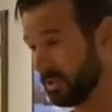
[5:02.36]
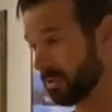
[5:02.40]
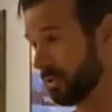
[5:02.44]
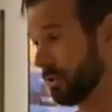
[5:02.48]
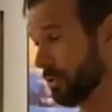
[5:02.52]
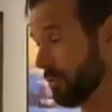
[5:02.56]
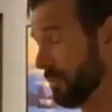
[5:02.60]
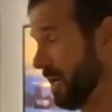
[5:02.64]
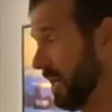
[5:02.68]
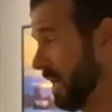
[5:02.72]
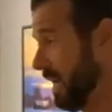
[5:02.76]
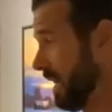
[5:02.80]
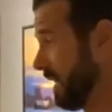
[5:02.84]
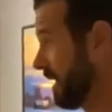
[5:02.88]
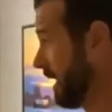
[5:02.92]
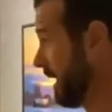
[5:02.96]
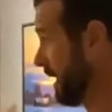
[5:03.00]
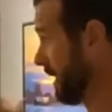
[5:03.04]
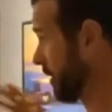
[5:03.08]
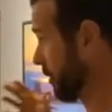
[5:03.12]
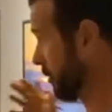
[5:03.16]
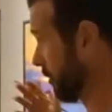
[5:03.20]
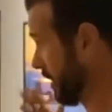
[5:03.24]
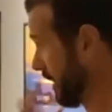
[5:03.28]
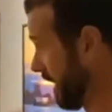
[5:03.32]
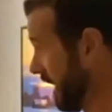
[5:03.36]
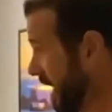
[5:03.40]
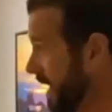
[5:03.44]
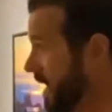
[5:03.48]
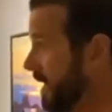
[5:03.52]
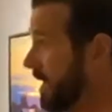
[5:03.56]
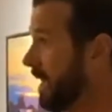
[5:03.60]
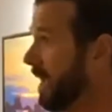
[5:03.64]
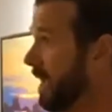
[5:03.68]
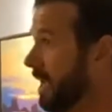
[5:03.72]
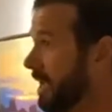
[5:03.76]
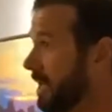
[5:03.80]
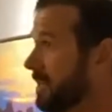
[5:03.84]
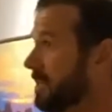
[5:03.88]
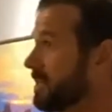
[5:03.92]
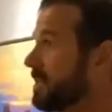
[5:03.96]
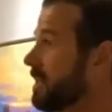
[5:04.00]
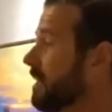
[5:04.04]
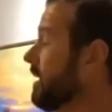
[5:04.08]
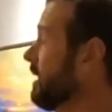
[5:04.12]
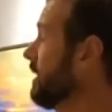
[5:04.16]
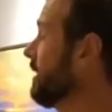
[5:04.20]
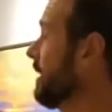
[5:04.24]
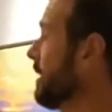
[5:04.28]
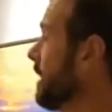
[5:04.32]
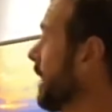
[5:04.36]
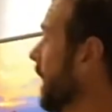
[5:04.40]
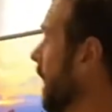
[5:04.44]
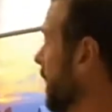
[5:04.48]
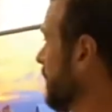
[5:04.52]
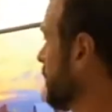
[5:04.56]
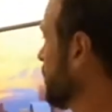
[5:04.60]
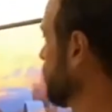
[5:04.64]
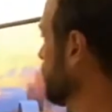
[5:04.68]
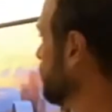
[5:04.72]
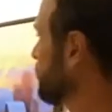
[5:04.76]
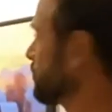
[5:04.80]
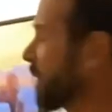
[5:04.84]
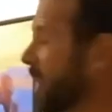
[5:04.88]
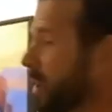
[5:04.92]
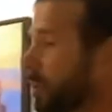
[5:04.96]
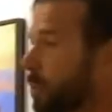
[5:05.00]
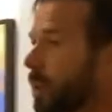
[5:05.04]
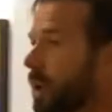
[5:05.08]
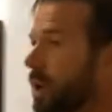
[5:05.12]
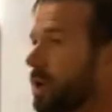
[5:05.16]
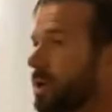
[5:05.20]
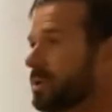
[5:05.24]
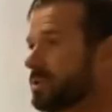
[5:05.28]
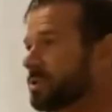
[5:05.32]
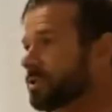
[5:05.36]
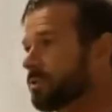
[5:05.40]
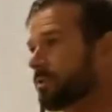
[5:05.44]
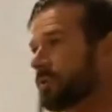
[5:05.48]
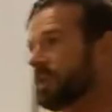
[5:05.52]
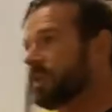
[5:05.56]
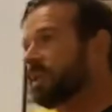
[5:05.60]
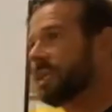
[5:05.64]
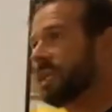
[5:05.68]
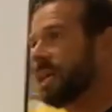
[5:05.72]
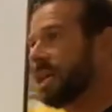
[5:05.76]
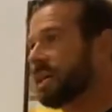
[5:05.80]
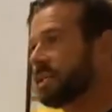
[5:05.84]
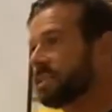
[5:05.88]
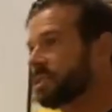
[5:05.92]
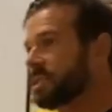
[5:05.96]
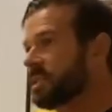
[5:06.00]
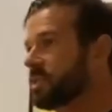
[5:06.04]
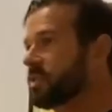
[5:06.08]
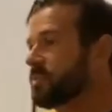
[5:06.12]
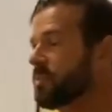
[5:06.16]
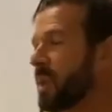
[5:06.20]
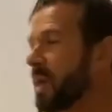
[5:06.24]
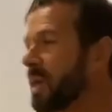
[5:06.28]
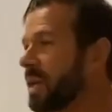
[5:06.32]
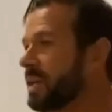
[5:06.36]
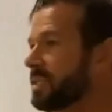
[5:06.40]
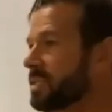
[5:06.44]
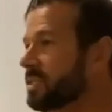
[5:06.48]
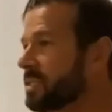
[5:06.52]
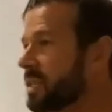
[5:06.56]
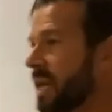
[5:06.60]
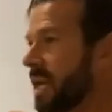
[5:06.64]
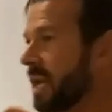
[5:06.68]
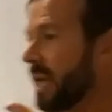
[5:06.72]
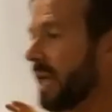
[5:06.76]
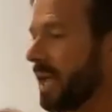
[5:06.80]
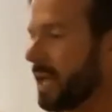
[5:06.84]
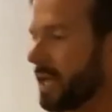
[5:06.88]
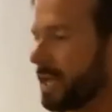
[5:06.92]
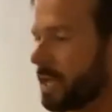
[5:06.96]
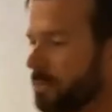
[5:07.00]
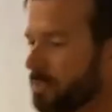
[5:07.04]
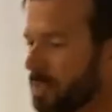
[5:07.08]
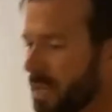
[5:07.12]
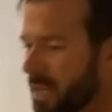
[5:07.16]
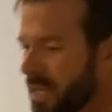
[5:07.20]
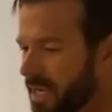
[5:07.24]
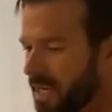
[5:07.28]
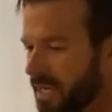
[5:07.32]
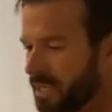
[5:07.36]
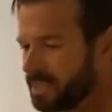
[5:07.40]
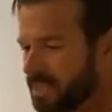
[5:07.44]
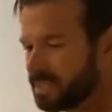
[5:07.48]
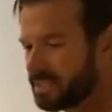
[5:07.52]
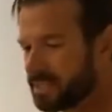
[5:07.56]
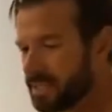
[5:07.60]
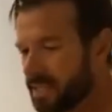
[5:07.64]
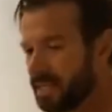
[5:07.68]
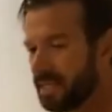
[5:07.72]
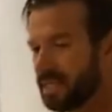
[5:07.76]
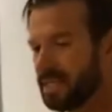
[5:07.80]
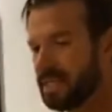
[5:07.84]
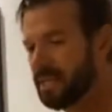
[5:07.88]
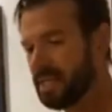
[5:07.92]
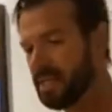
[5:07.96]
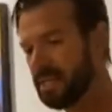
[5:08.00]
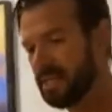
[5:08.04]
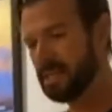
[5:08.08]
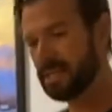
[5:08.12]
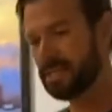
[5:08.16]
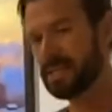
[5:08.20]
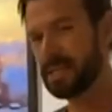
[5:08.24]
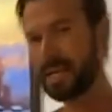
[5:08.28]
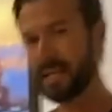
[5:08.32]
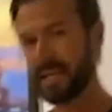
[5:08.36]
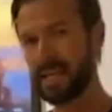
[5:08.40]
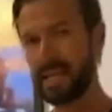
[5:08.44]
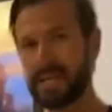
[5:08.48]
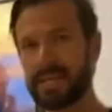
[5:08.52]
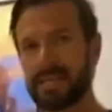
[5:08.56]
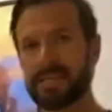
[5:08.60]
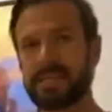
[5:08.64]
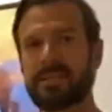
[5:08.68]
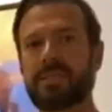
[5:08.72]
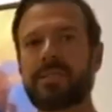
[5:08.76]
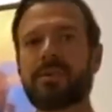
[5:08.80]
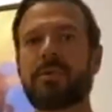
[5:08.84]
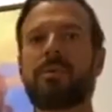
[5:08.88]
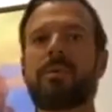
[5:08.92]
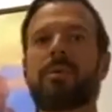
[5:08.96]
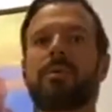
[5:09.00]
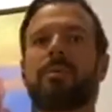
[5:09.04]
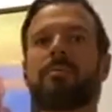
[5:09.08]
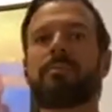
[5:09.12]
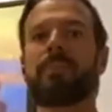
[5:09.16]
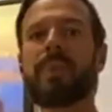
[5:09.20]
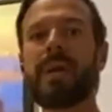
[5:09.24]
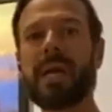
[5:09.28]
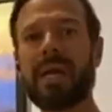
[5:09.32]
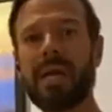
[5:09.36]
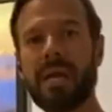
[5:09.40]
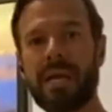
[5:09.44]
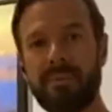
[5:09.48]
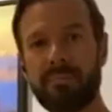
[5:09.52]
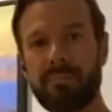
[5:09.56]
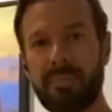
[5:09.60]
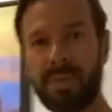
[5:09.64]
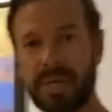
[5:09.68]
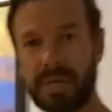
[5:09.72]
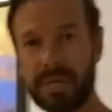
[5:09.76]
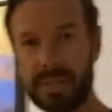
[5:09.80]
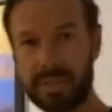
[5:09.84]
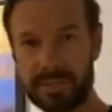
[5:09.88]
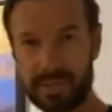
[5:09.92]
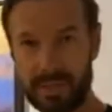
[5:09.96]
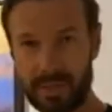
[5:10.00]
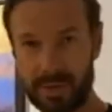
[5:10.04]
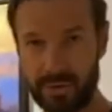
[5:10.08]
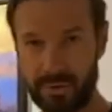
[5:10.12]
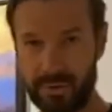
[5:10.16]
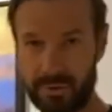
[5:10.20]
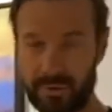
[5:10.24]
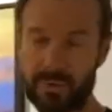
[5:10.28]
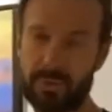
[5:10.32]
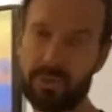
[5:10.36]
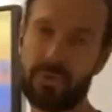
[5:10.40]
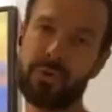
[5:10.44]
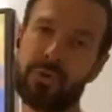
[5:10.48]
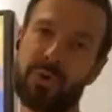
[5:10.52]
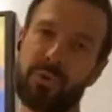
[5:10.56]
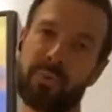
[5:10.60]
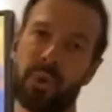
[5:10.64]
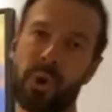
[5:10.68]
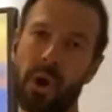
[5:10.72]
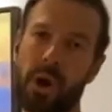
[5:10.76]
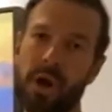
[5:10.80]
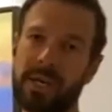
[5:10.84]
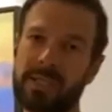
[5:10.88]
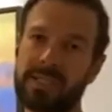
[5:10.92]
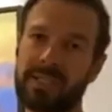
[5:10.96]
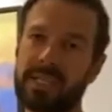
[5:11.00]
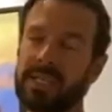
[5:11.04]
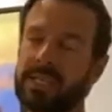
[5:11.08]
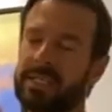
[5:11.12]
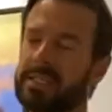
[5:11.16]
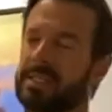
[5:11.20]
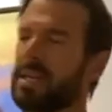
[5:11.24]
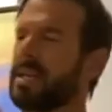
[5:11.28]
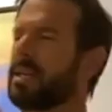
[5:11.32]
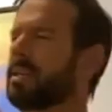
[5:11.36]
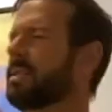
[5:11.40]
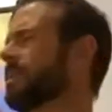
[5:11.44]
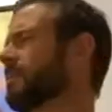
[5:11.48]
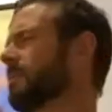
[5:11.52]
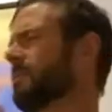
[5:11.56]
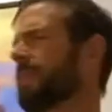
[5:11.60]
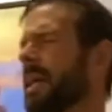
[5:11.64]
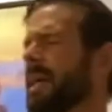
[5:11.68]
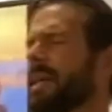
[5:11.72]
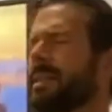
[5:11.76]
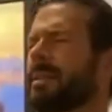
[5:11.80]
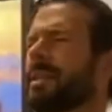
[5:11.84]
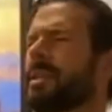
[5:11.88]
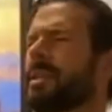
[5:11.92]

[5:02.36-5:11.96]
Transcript: to me, and I create and I use my walls really as a space to hang a piece that is being built through the process. Like